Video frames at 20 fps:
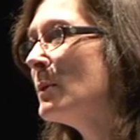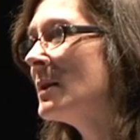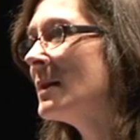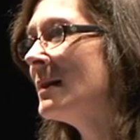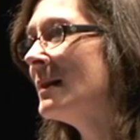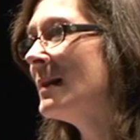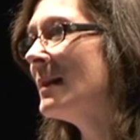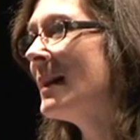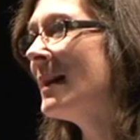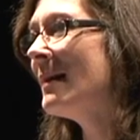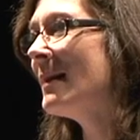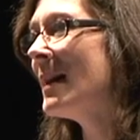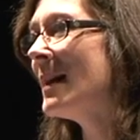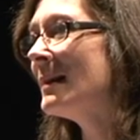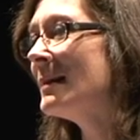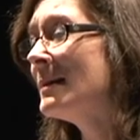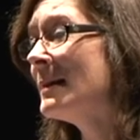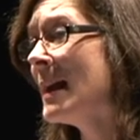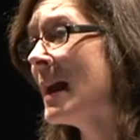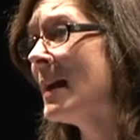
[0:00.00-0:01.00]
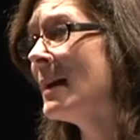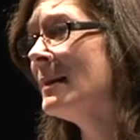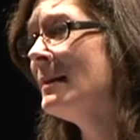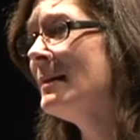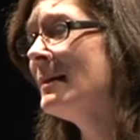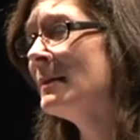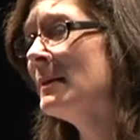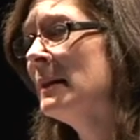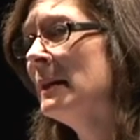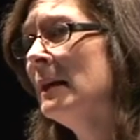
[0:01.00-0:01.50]
was going to let that stand,
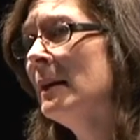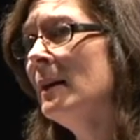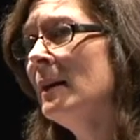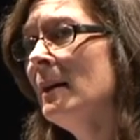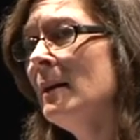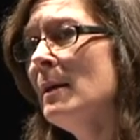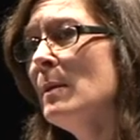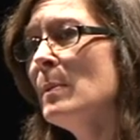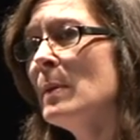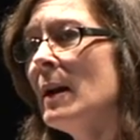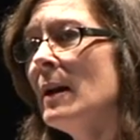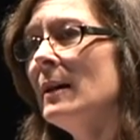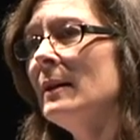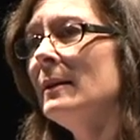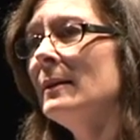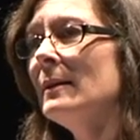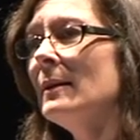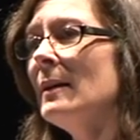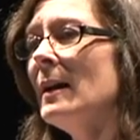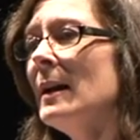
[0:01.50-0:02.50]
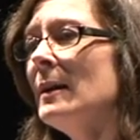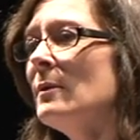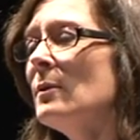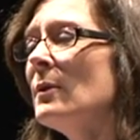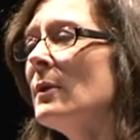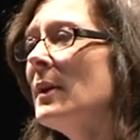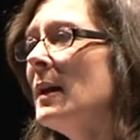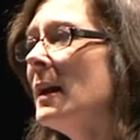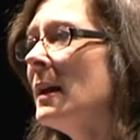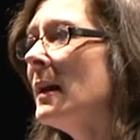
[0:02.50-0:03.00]
but I
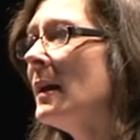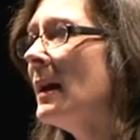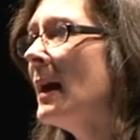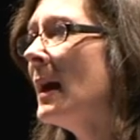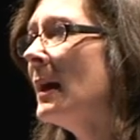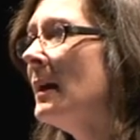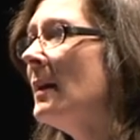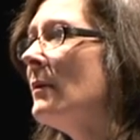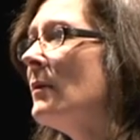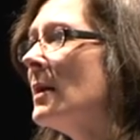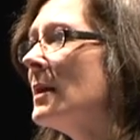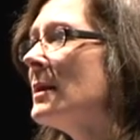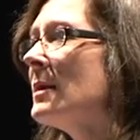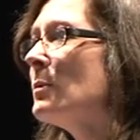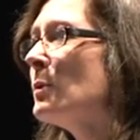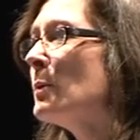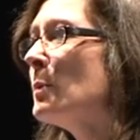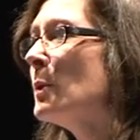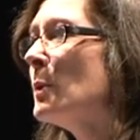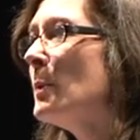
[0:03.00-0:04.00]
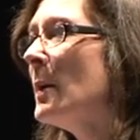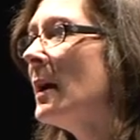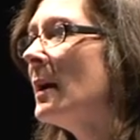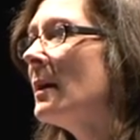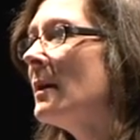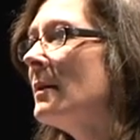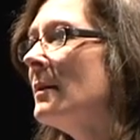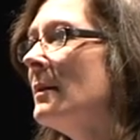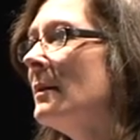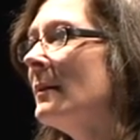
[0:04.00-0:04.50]
don't think any of us were
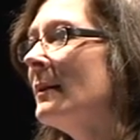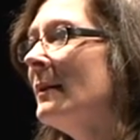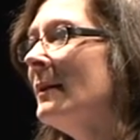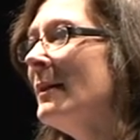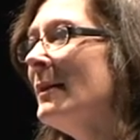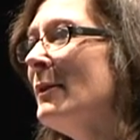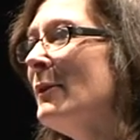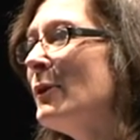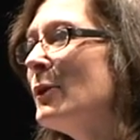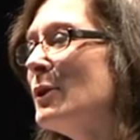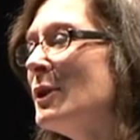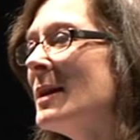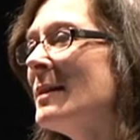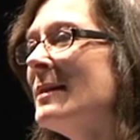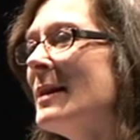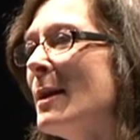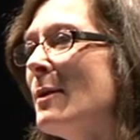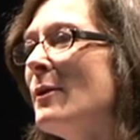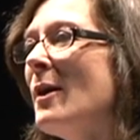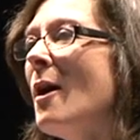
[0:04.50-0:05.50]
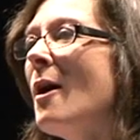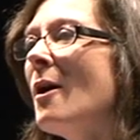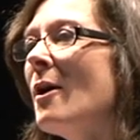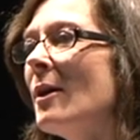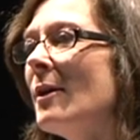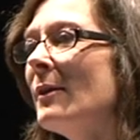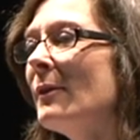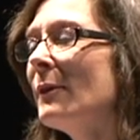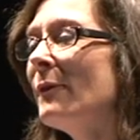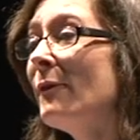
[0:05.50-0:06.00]
prepared for just how
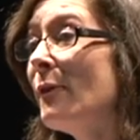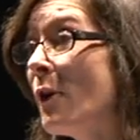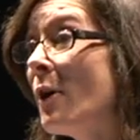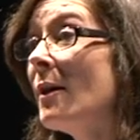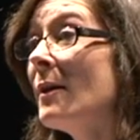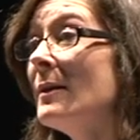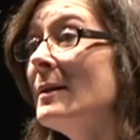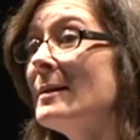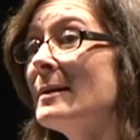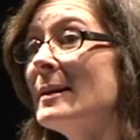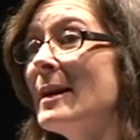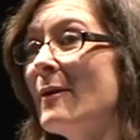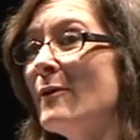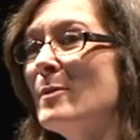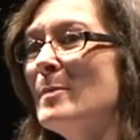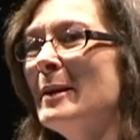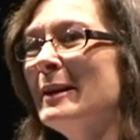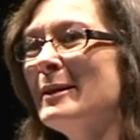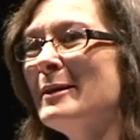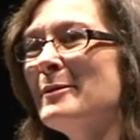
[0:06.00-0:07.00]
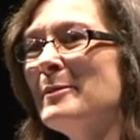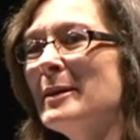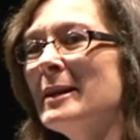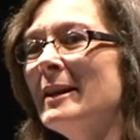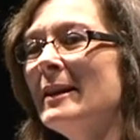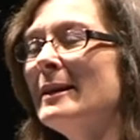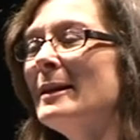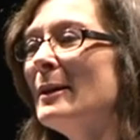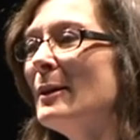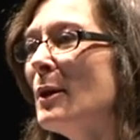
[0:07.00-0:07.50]
hard or far this government is
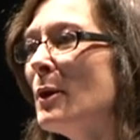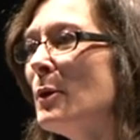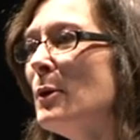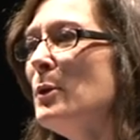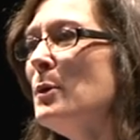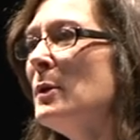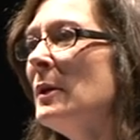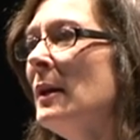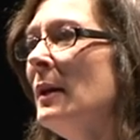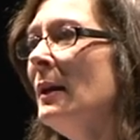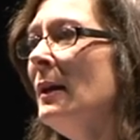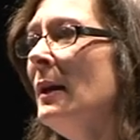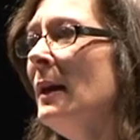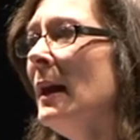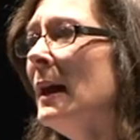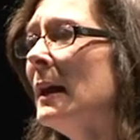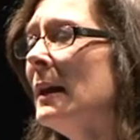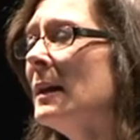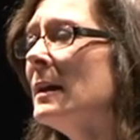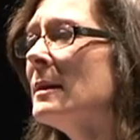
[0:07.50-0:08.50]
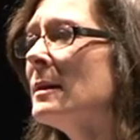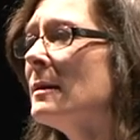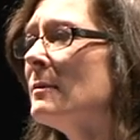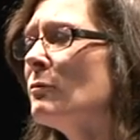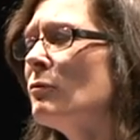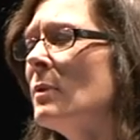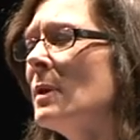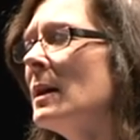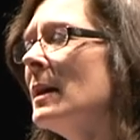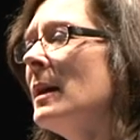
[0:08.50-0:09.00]
willing to go in its
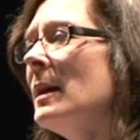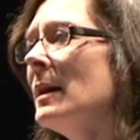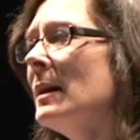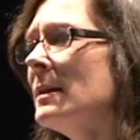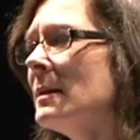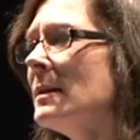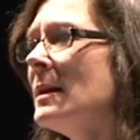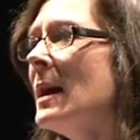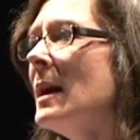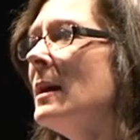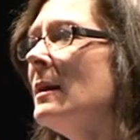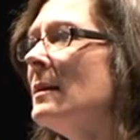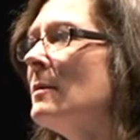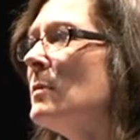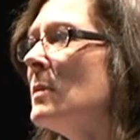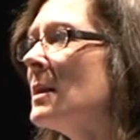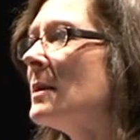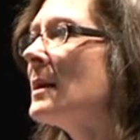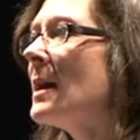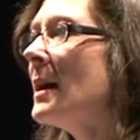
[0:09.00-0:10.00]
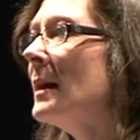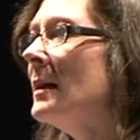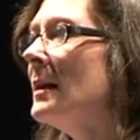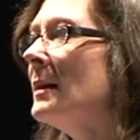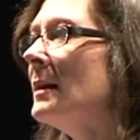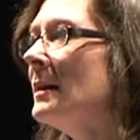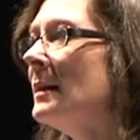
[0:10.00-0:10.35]
really insane and misguided